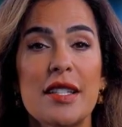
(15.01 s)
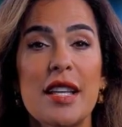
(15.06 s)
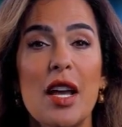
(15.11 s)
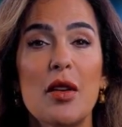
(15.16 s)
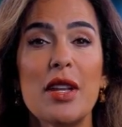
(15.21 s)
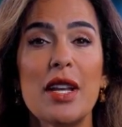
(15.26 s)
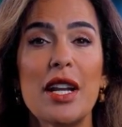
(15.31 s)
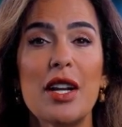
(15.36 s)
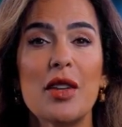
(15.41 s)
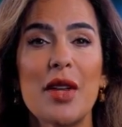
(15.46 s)

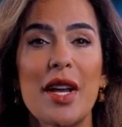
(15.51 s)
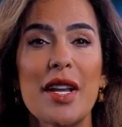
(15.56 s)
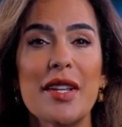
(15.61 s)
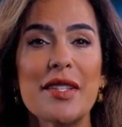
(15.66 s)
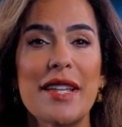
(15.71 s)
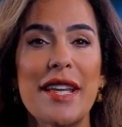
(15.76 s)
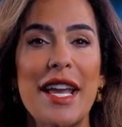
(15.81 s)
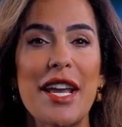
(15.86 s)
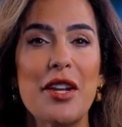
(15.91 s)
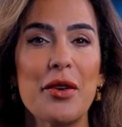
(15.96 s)
Saudi
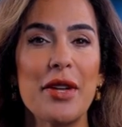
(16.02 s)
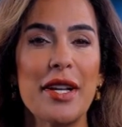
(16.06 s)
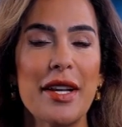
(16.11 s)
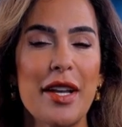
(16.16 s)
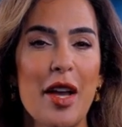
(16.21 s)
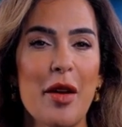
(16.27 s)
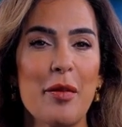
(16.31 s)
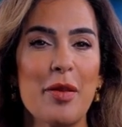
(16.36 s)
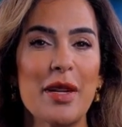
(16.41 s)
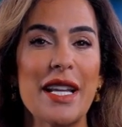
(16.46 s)
Airlines Catering
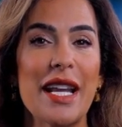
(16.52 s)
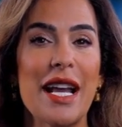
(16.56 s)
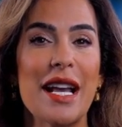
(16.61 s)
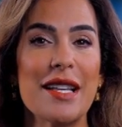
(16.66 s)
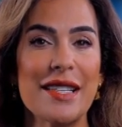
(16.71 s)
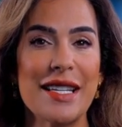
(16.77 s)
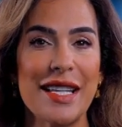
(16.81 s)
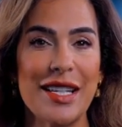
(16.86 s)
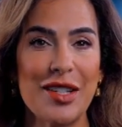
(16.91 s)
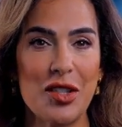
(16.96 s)
Company
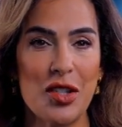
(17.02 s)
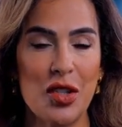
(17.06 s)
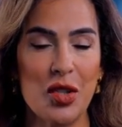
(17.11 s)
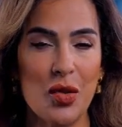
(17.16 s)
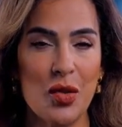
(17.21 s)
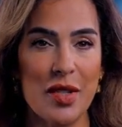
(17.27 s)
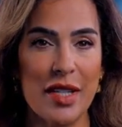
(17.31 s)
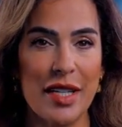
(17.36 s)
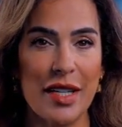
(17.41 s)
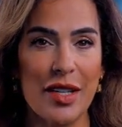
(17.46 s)
has inked
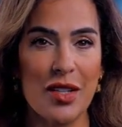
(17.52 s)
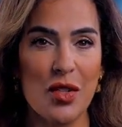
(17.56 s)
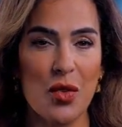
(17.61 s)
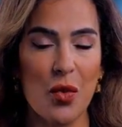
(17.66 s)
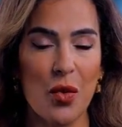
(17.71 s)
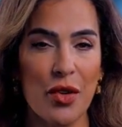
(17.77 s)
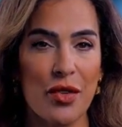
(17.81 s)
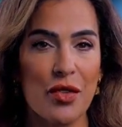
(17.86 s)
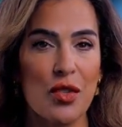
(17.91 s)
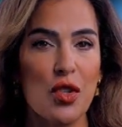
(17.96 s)
two deals
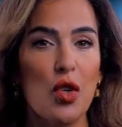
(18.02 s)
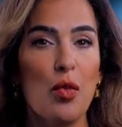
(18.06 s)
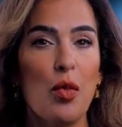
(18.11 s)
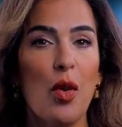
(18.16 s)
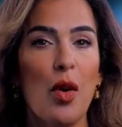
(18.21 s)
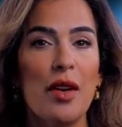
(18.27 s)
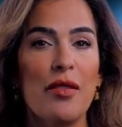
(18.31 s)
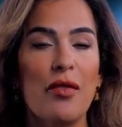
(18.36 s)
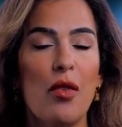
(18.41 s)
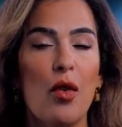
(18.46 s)
worth
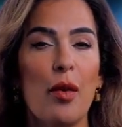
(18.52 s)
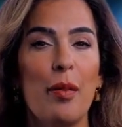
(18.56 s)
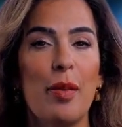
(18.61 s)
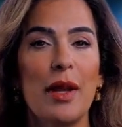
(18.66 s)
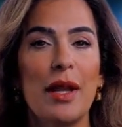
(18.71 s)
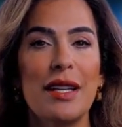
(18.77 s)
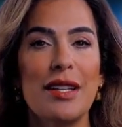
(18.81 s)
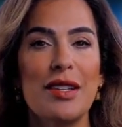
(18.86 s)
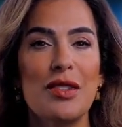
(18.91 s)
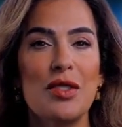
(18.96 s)
$2.4
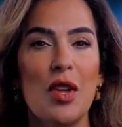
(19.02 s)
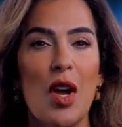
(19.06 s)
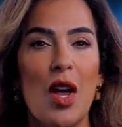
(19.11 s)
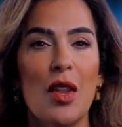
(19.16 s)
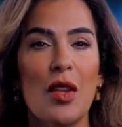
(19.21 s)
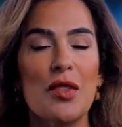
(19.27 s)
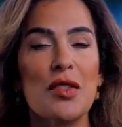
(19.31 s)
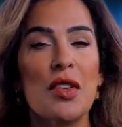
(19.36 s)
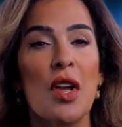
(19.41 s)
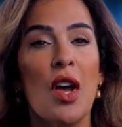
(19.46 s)
billion
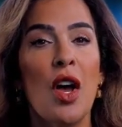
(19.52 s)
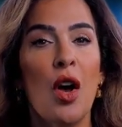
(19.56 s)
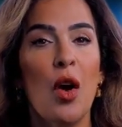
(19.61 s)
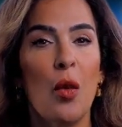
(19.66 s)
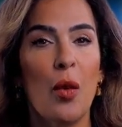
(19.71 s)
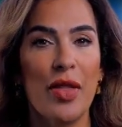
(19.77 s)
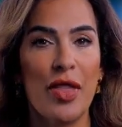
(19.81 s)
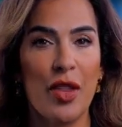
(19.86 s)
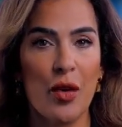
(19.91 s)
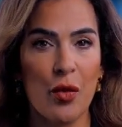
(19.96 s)

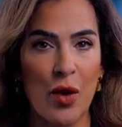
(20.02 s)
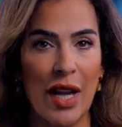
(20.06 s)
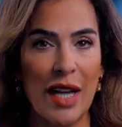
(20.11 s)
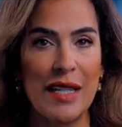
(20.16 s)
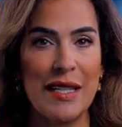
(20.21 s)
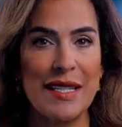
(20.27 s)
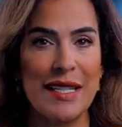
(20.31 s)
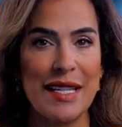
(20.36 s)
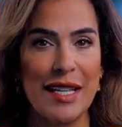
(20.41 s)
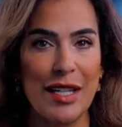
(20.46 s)
with the
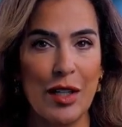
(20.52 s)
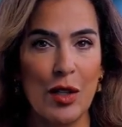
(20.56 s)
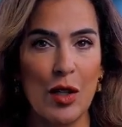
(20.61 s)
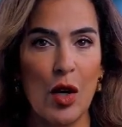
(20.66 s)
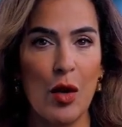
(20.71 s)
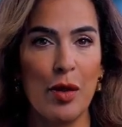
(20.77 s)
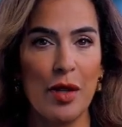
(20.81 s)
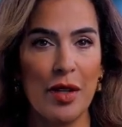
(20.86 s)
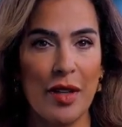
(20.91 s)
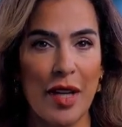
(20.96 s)
Red Sea
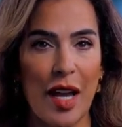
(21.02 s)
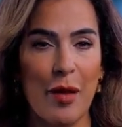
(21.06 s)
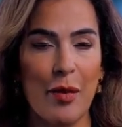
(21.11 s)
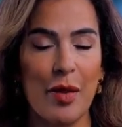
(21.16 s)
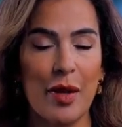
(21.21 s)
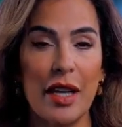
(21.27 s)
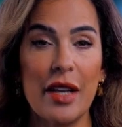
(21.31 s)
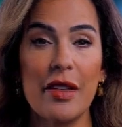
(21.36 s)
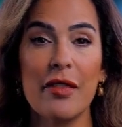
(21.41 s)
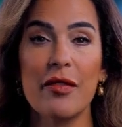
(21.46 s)
Global
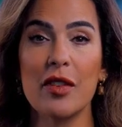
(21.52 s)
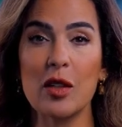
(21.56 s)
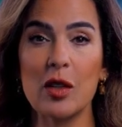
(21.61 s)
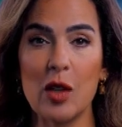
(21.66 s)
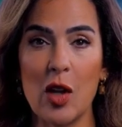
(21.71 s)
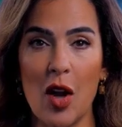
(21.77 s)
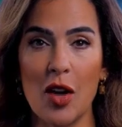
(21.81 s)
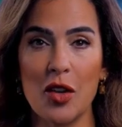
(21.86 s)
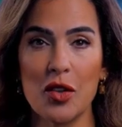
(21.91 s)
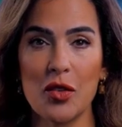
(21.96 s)
Company for
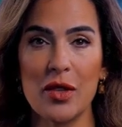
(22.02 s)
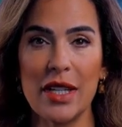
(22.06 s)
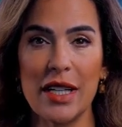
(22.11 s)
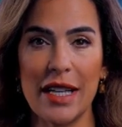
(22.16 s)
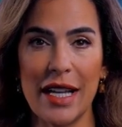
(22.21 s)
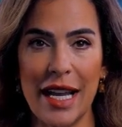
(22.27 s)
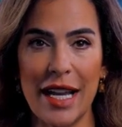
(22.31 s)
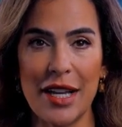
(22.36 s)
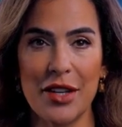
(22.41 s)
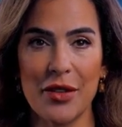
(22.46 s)
laundry,
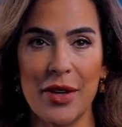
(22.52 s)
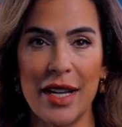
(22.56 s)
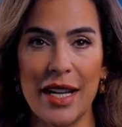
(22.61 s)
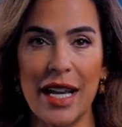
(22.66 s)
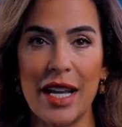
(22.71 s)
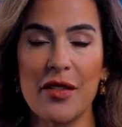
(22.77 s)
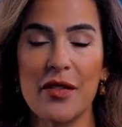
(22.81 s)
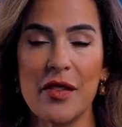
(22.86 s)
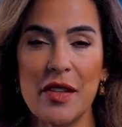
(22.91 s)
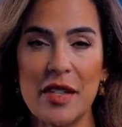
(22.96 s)

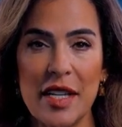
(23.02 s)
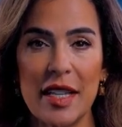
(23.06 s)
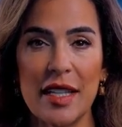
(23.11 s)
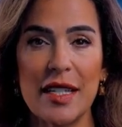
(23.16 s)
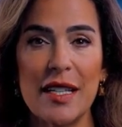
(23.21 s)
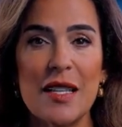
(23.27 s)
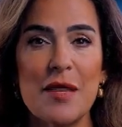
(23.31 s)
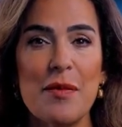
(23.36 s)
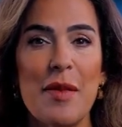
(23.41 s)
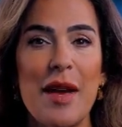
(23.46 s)
catering, and
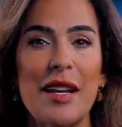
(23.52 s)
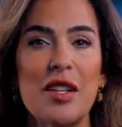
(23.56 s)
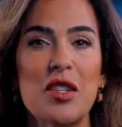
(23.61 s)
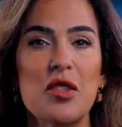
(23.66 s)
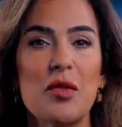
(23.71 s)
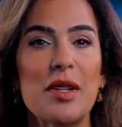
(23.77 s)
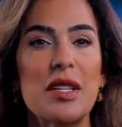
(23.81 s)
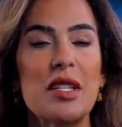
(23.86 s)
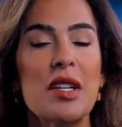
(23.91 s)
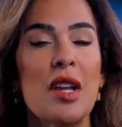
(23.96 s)
facilities
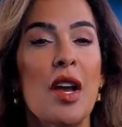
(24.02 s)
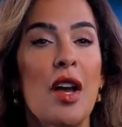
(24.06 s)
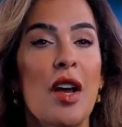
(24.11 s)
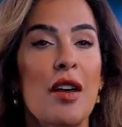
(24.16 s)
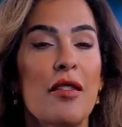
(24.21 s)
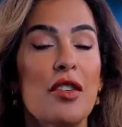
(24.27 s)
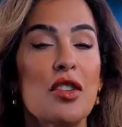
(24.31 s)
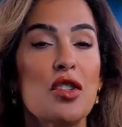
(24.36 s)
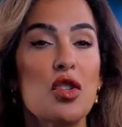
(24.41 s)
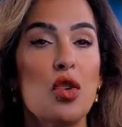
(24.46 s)
management
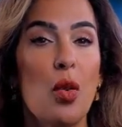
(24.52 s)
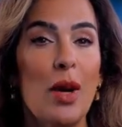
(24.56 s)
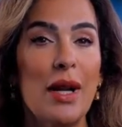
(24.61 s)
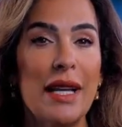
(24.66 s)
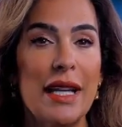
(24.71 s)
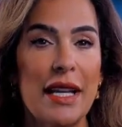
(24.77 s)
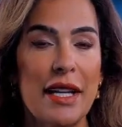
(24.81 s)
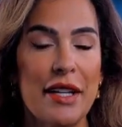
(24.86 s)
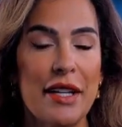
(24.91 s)
for 20